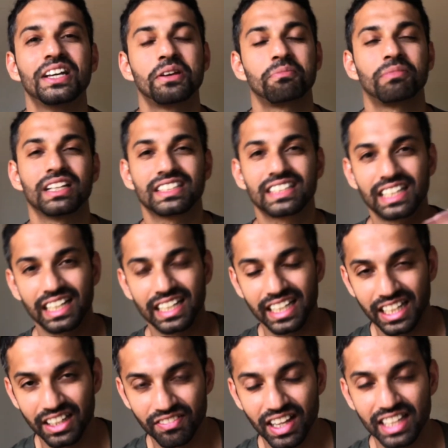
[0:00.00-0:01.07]
basically
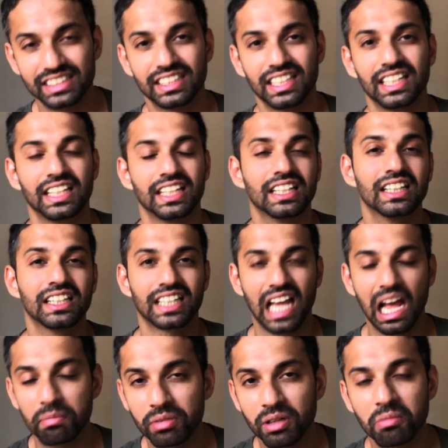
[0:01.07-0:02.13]
investing in the
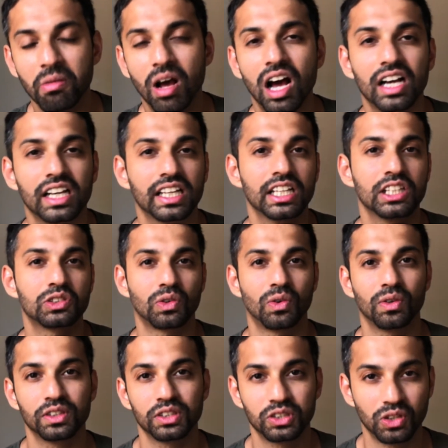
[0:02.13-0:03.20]
capital markets
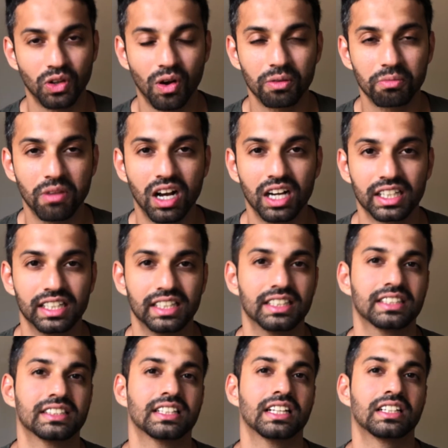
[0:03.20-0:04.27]
or the stock market
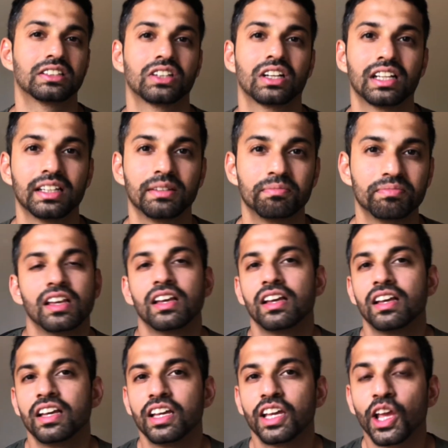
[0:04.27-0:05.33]
essentially.
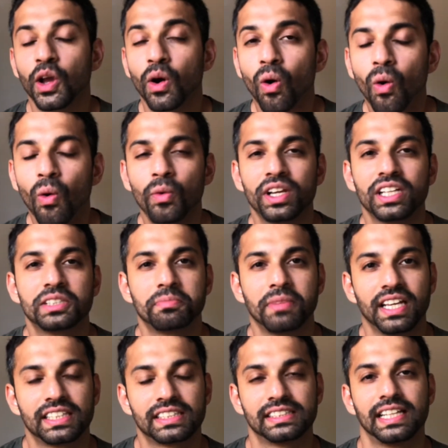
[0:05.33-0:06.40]
It always
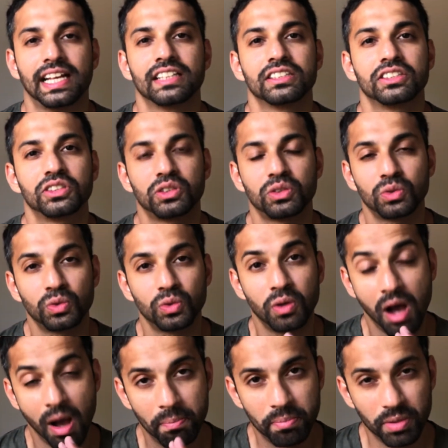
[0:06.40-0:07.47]
makes sense
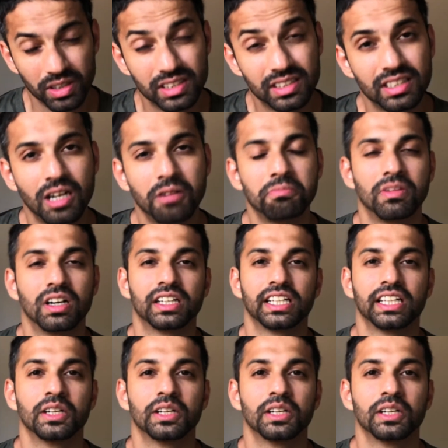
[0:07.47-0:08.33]
to put some money